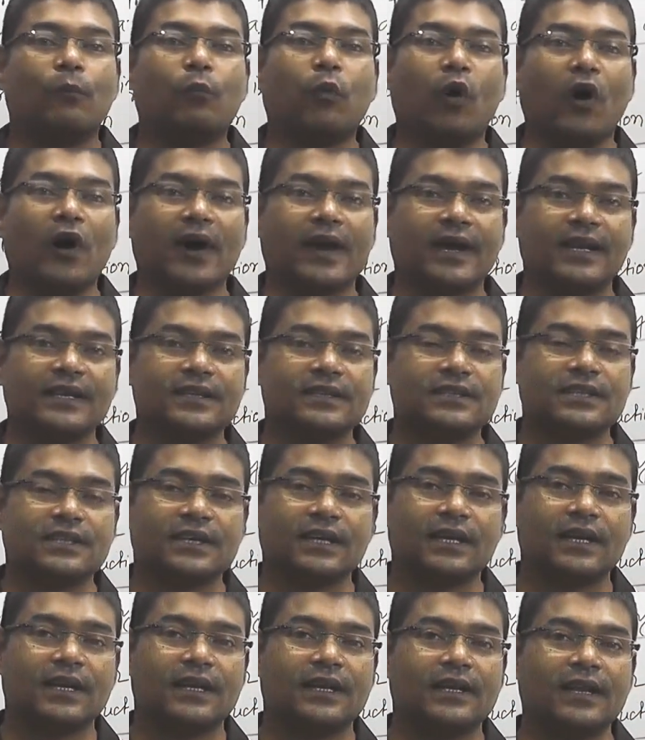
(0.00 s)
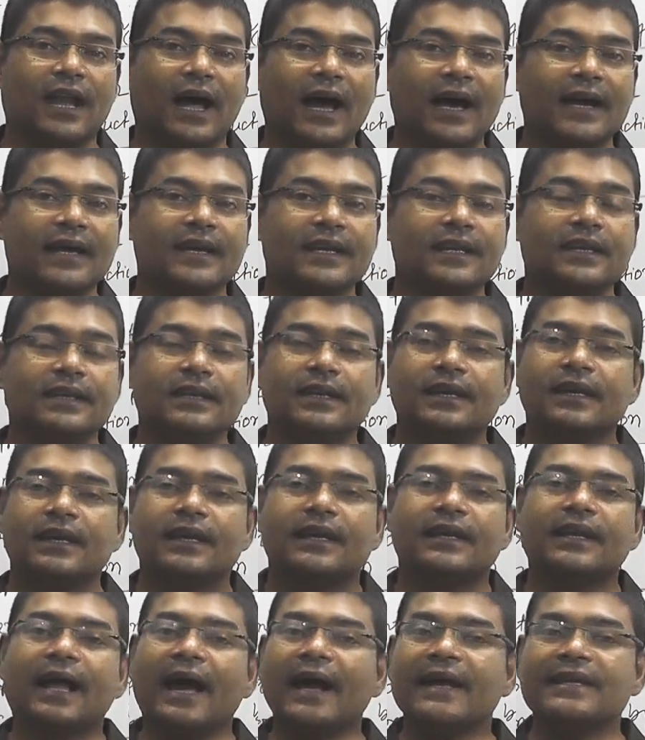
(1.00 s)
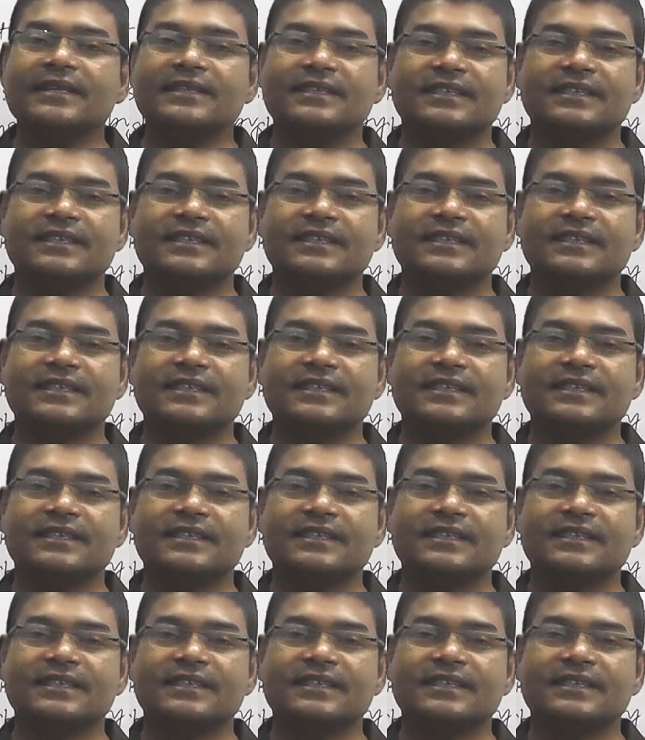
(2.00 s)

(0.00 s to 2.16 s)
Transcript: point, line, line